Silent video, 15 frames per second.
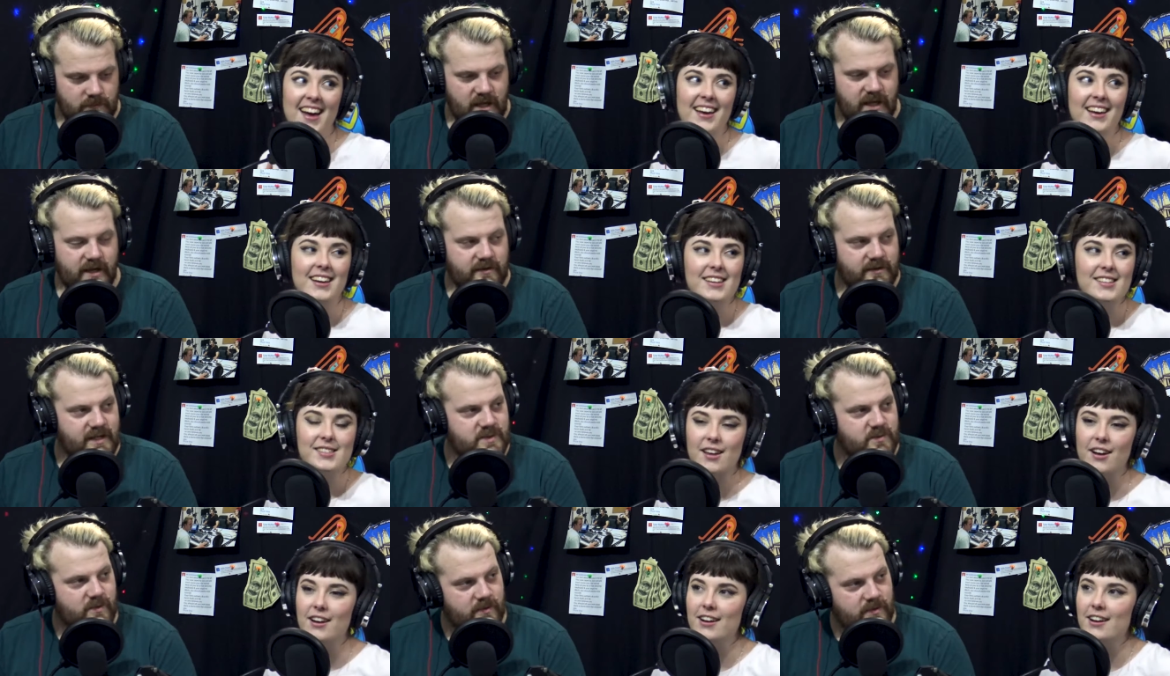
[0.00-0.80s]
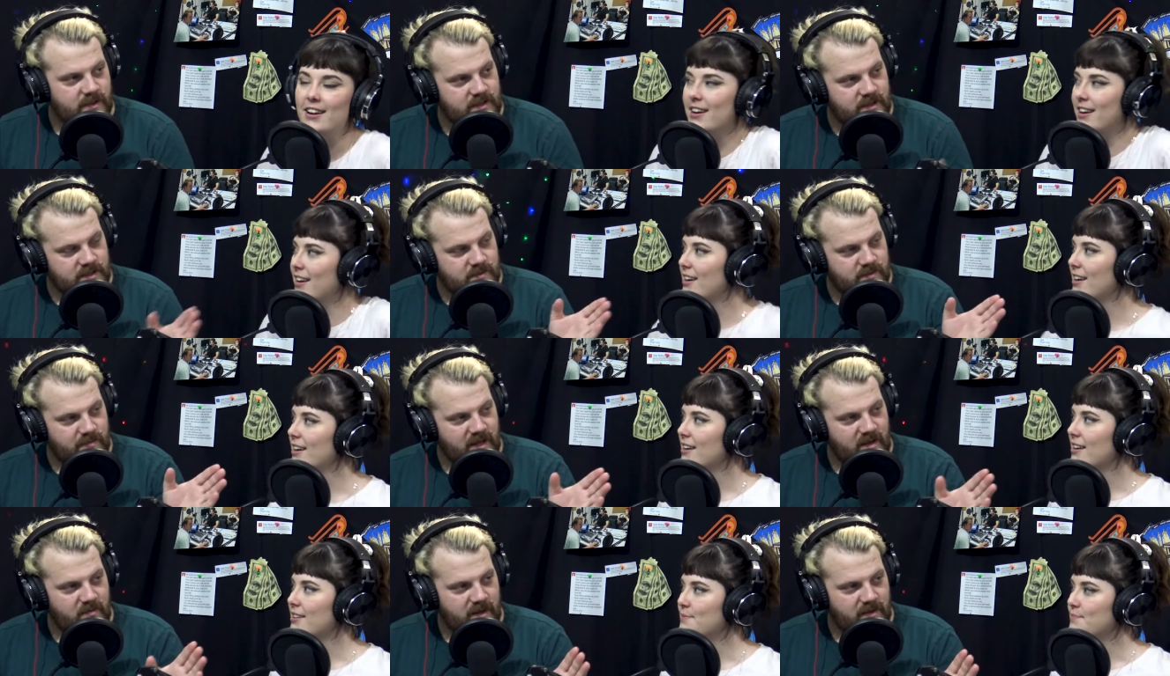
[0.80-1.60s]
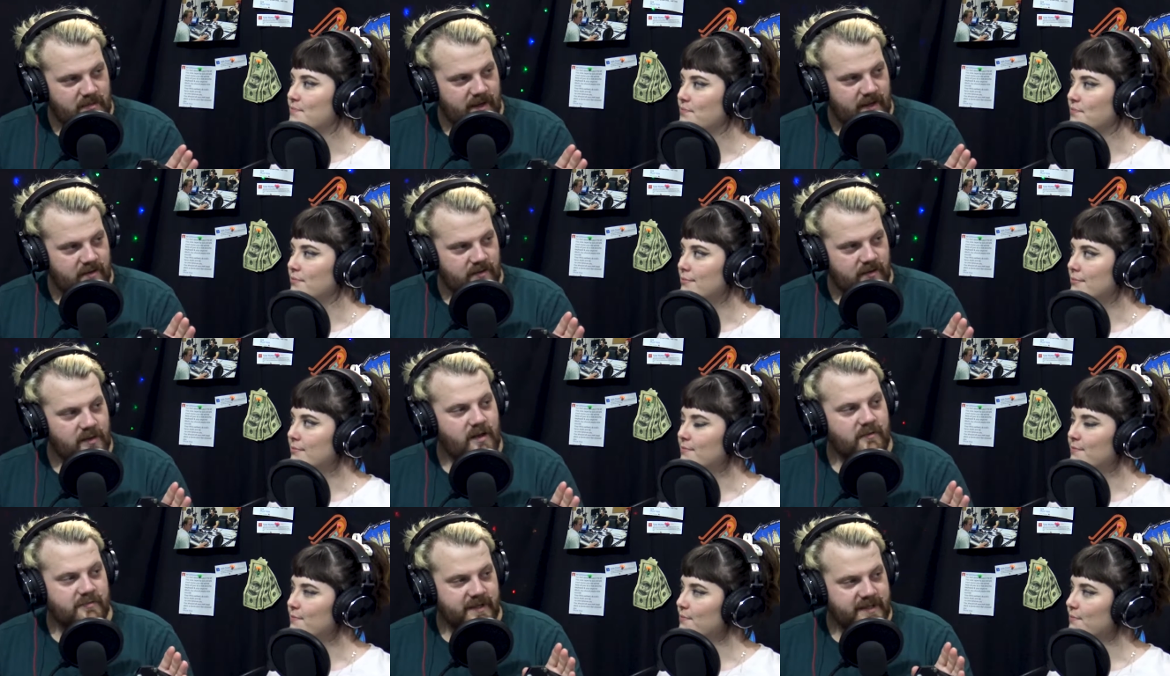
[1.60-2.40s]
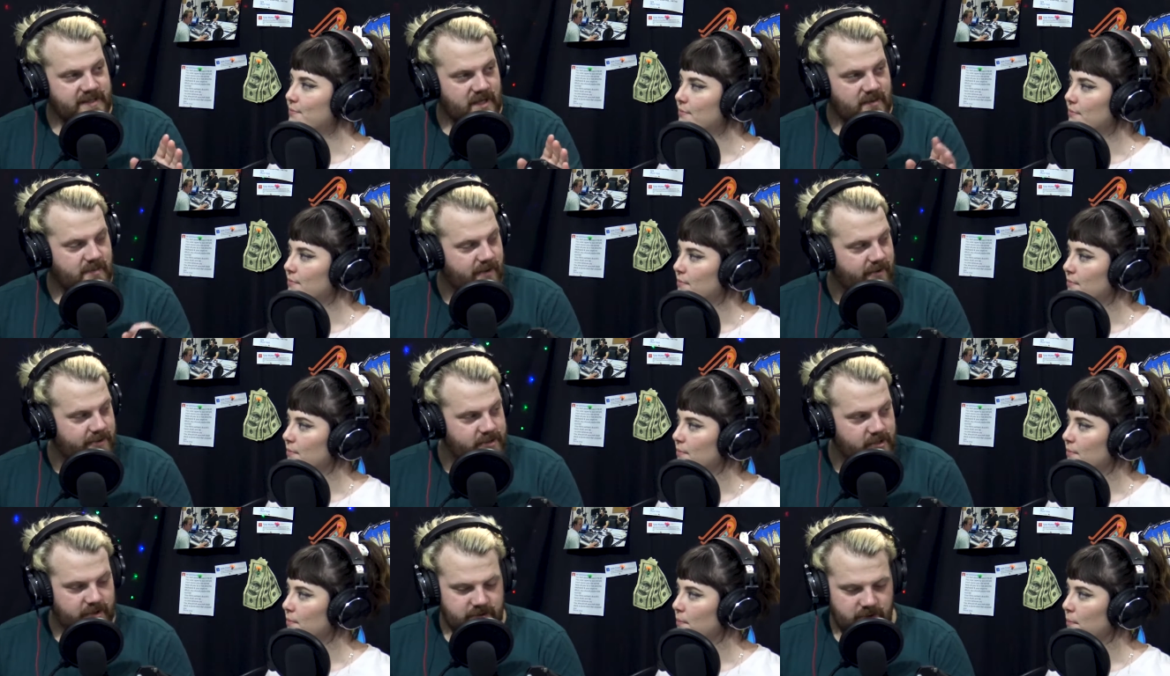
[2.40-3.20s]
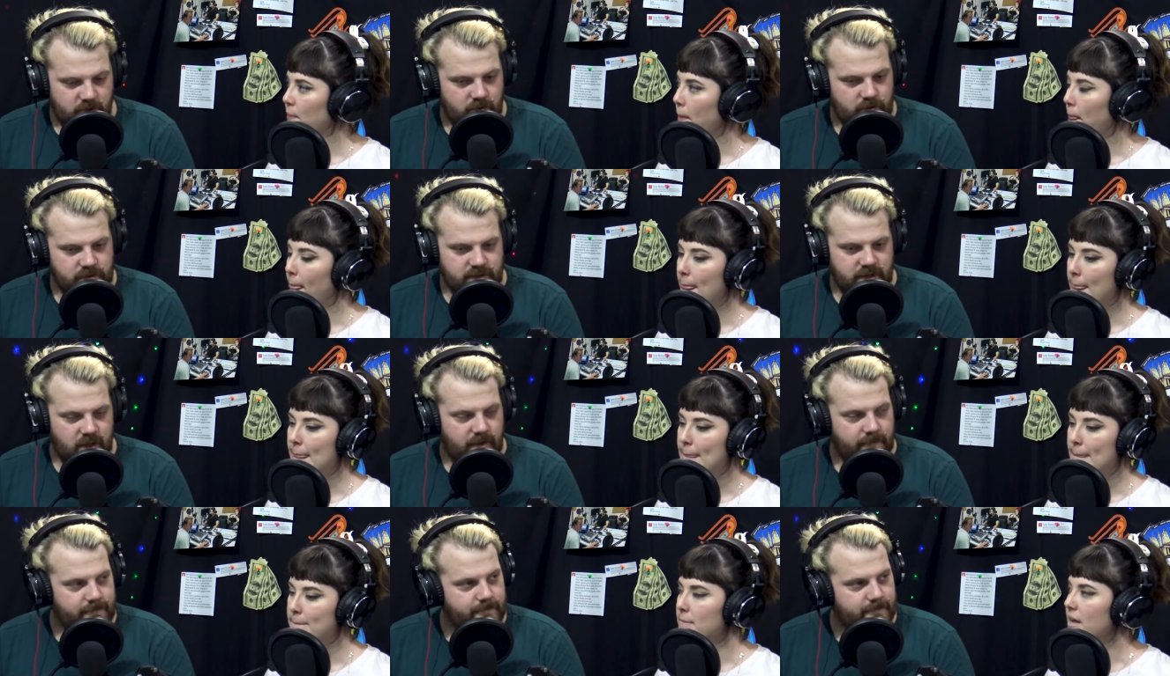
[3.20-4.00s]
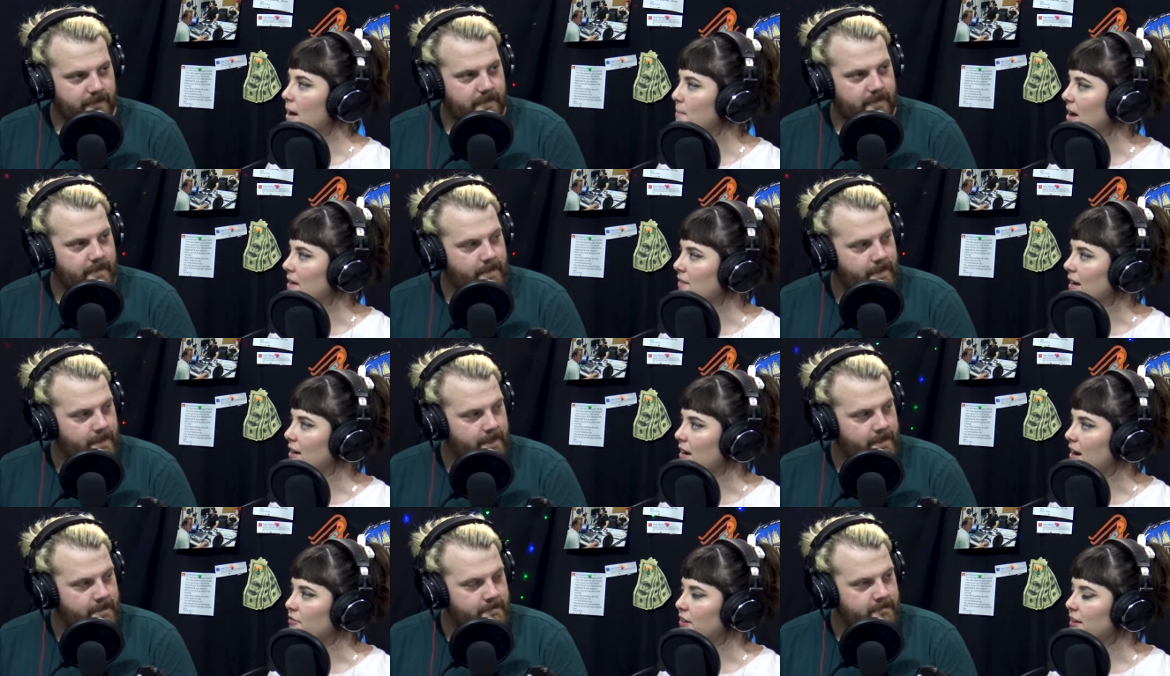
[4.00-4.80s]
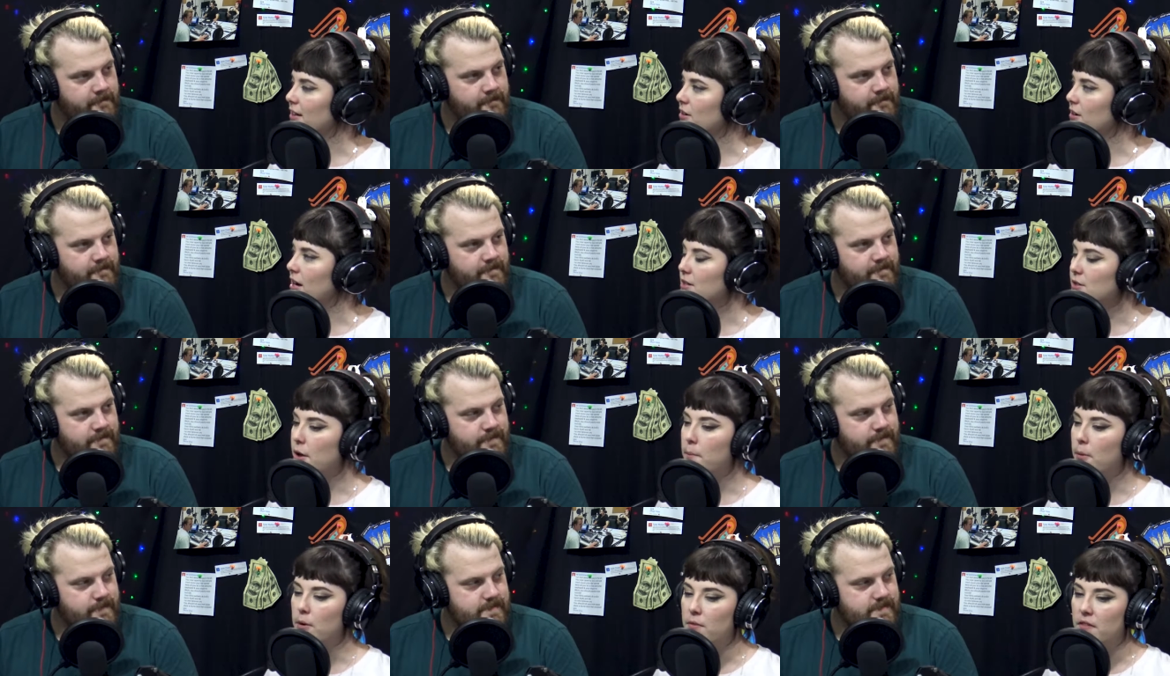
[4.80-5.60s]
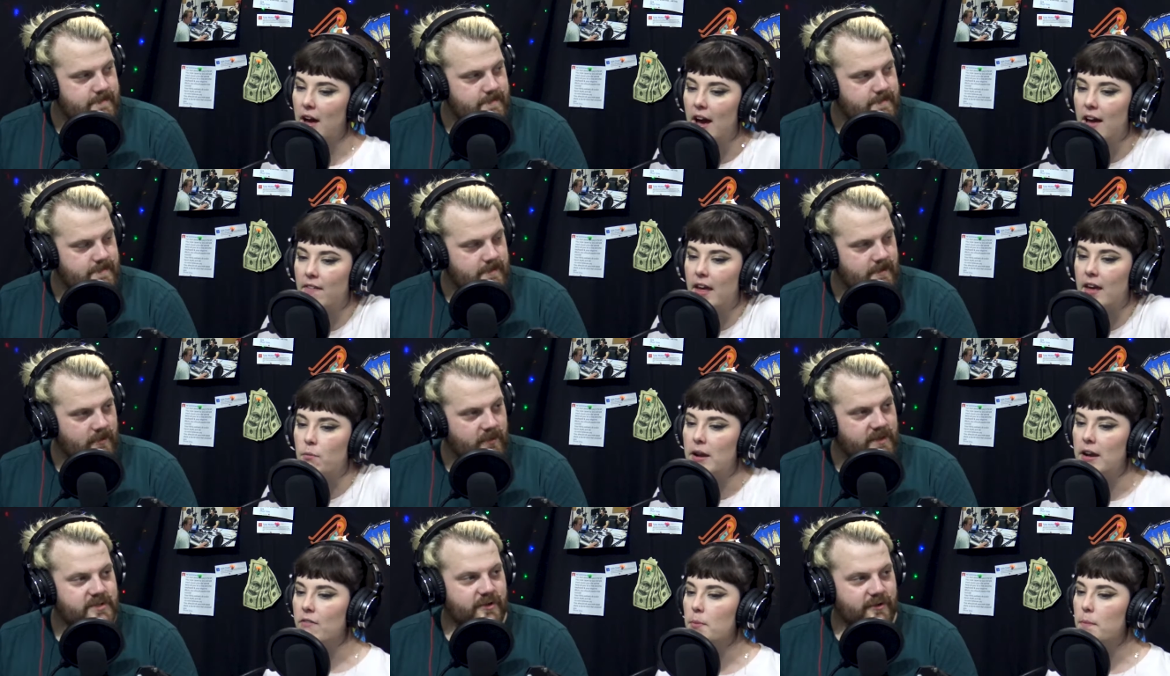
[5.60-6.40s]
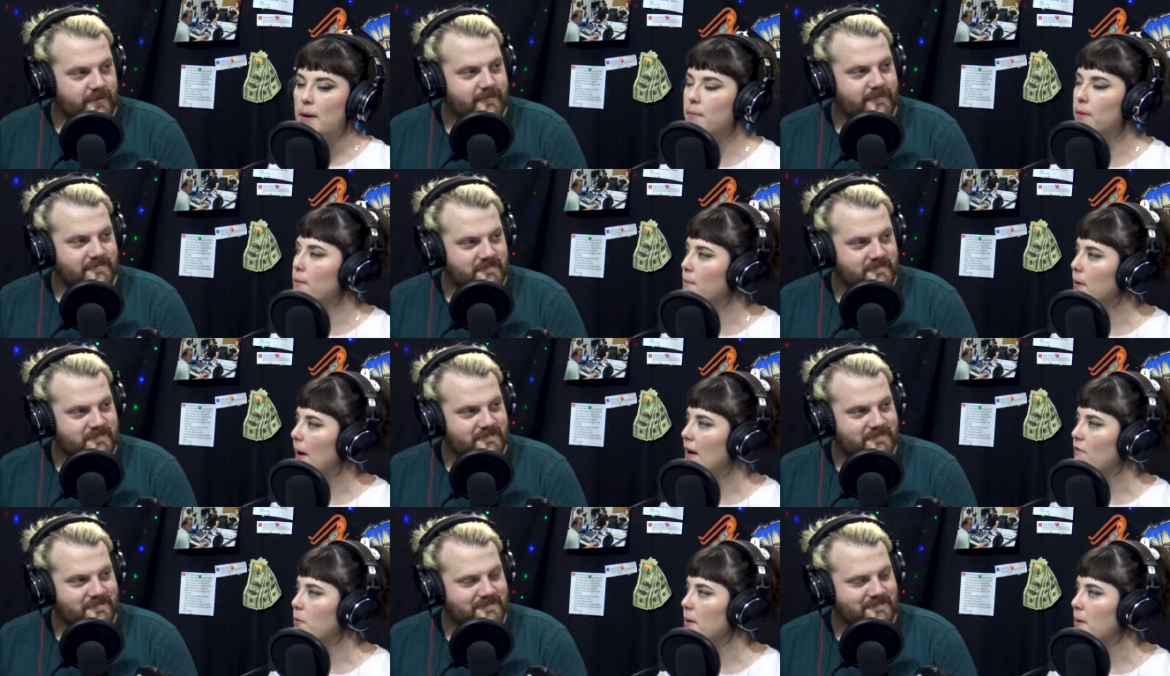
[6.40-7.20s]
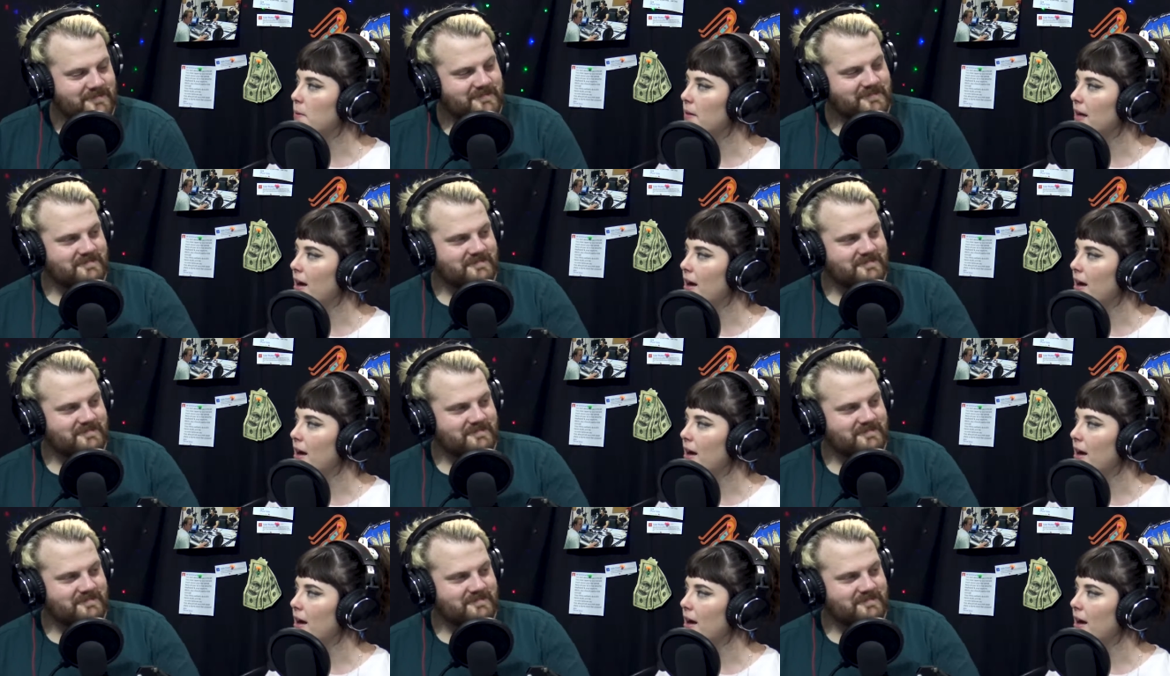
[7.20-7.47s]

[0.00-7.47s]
Speaker 1: Yeah, that's so, that, that's me and Ben make lovely dead parent jokes all yeah. the time.
Speaker 2: Yeah, man. Like I feel like you guys could bond with that. And like whenever people whenever people